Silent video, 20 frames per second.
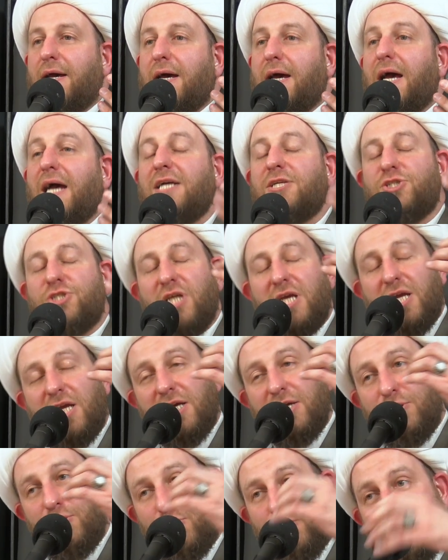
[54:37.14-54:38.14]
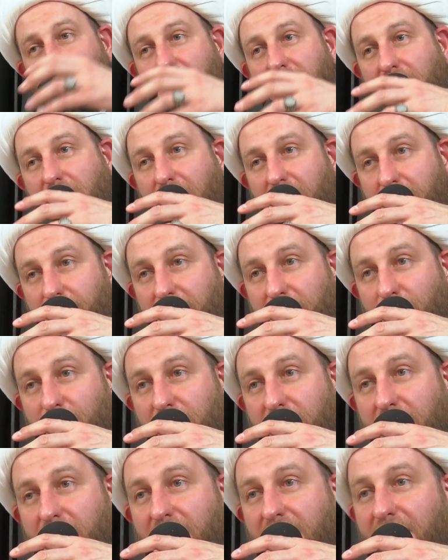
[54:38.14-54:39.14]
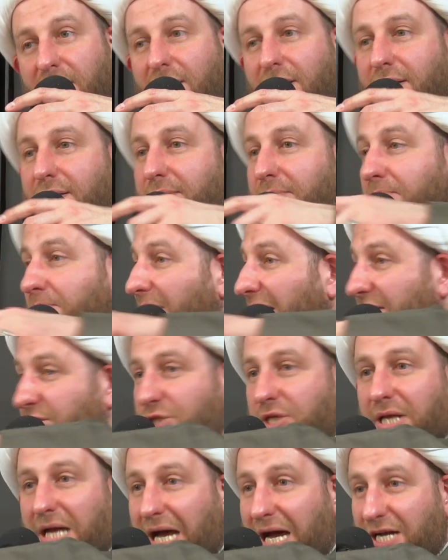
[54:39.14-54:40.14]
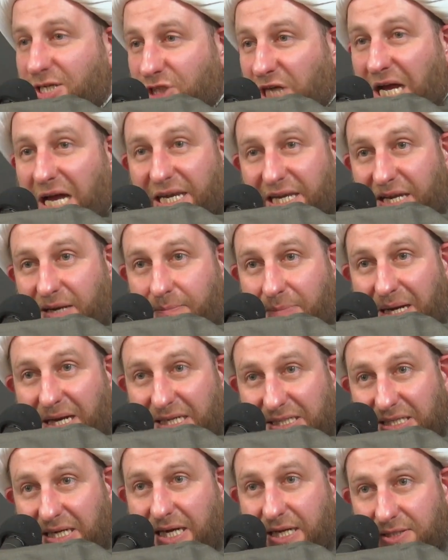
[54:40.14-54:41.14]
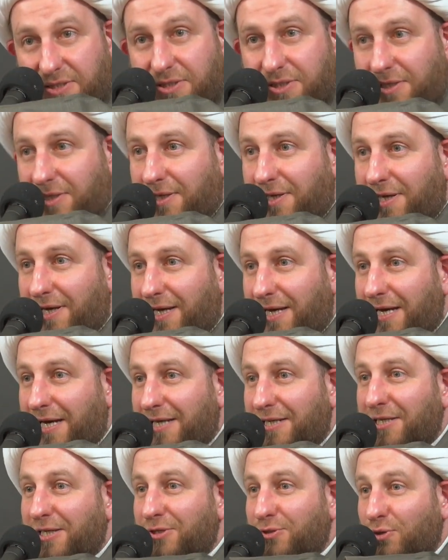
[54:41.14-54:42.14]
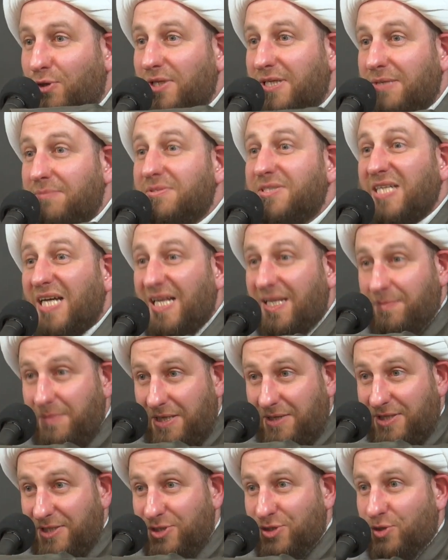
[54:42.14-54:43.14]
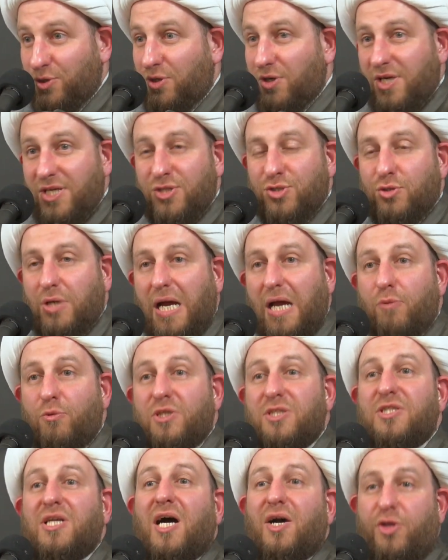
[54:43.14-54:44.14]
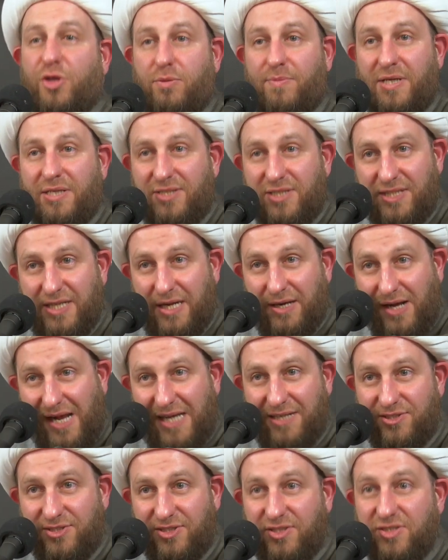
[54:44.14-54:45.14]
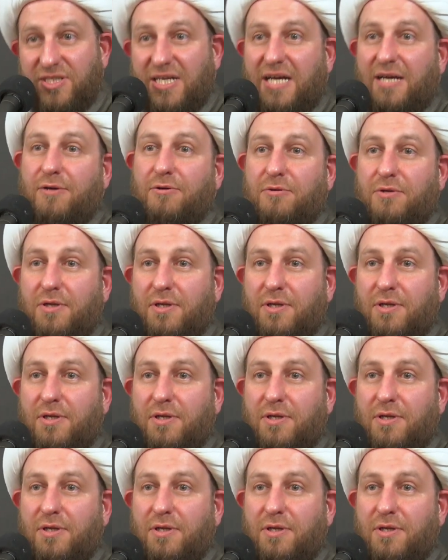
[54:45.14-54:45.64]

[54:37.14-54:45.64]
Al-Shaykh al-Nuri rahimahullah met Hajj Ali al-Baghdadi and he told him, tell me the story, so I would document it and write it down.